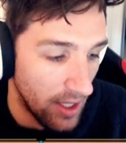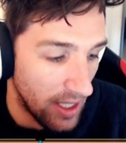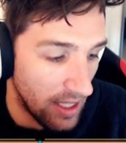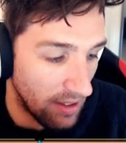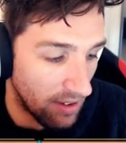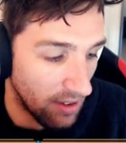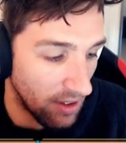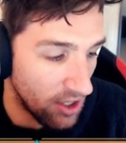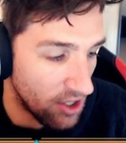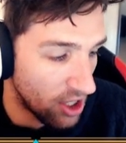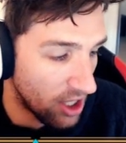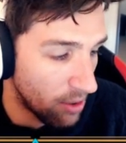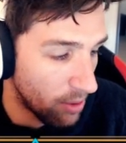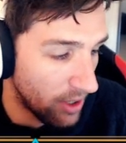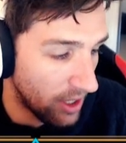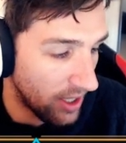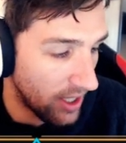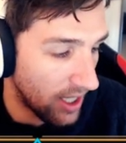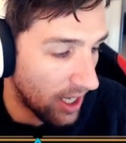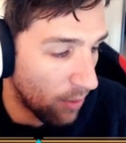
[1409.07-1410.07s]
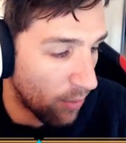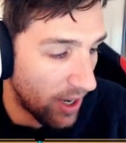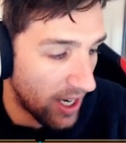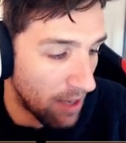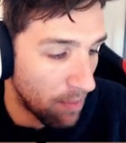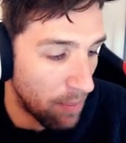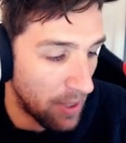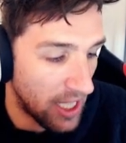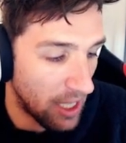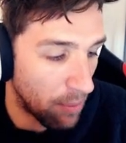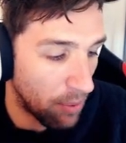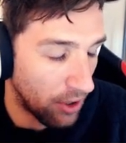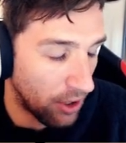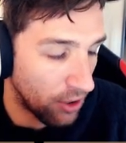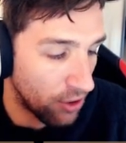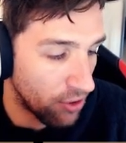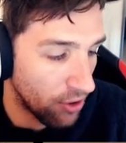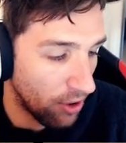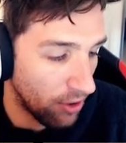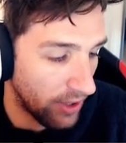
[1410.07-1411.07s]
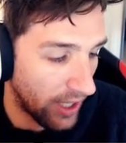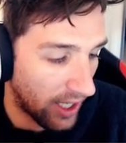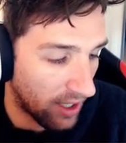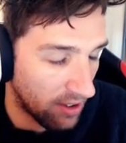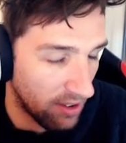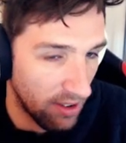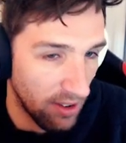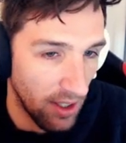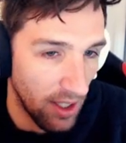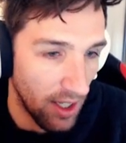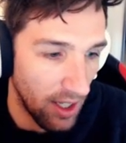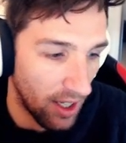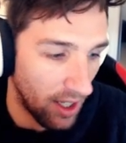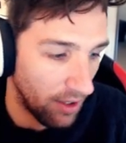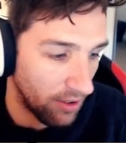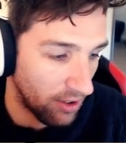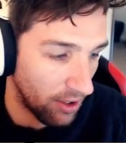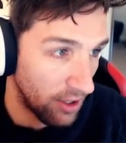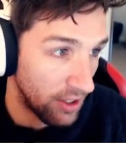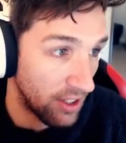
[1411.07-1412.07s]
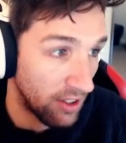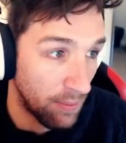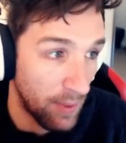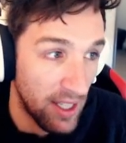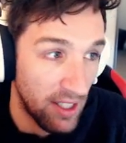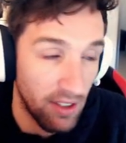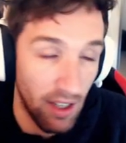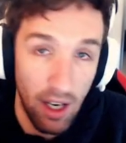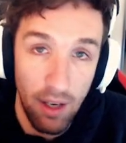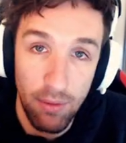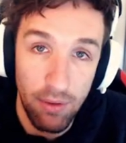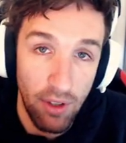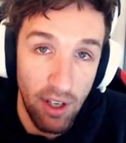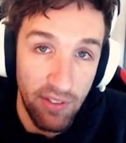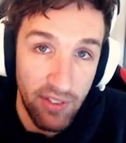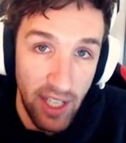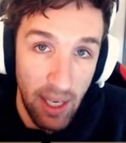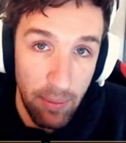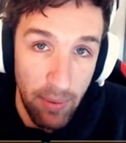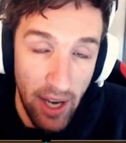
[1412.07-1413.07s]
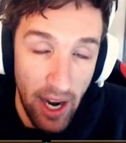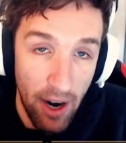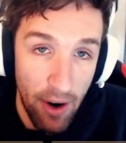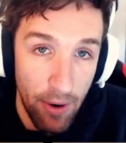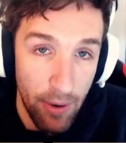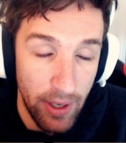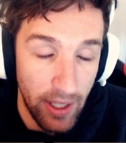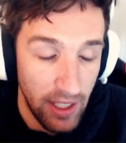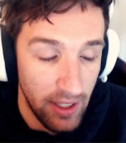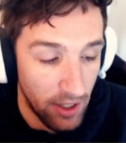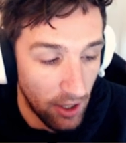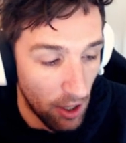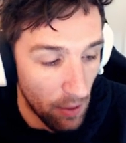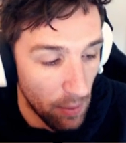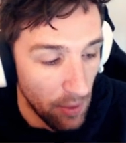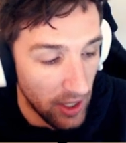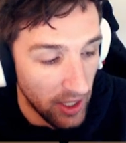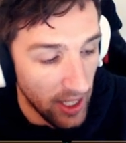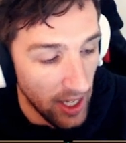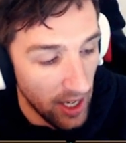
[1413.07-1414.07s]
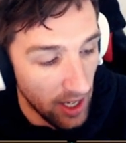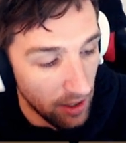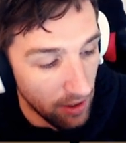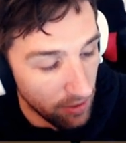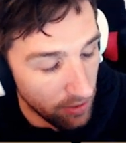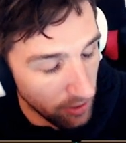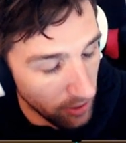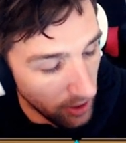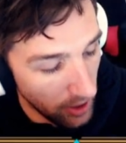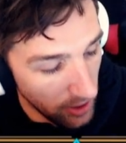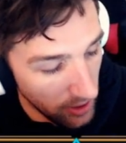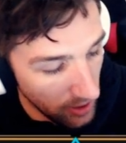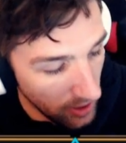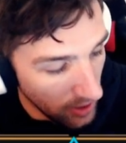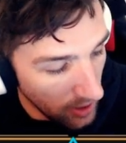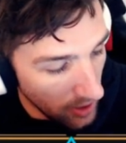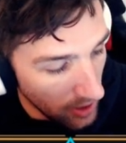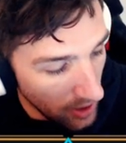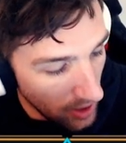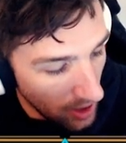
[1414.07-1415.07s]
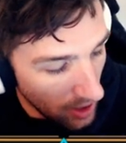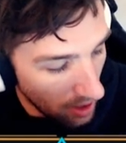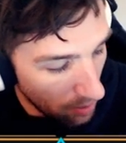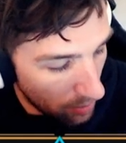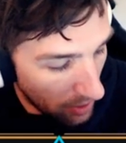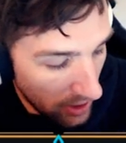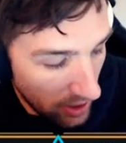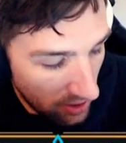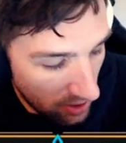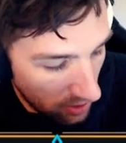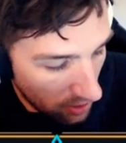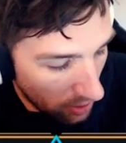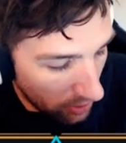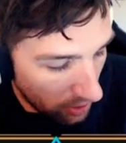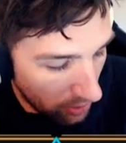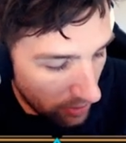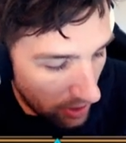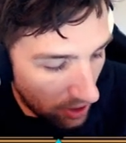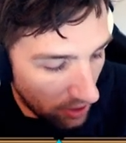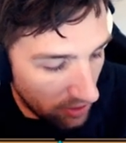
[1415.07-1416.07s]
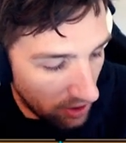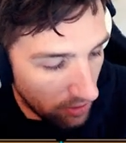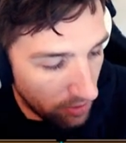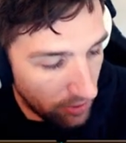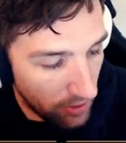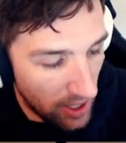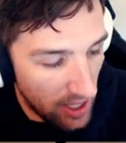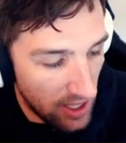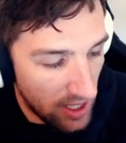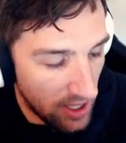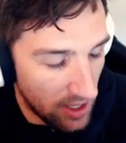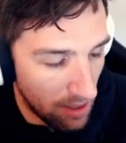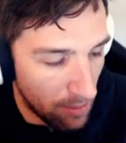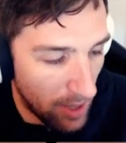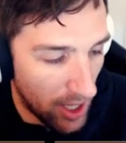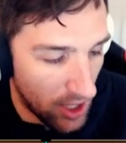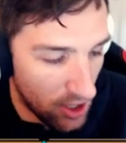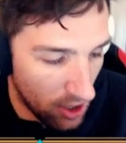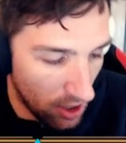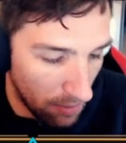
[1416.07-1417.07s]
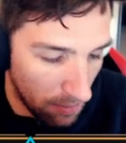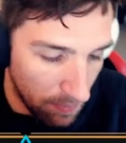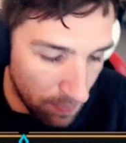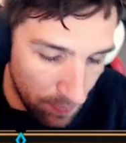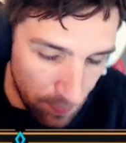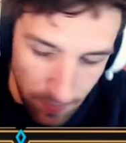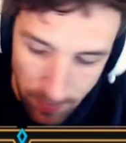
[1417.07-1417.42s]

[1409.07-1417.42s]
is legitimately a way to beat up on control decks. Uh, so there's been times where I've kept harrowing in the opening hand for it. But this is also relative for any other matchup.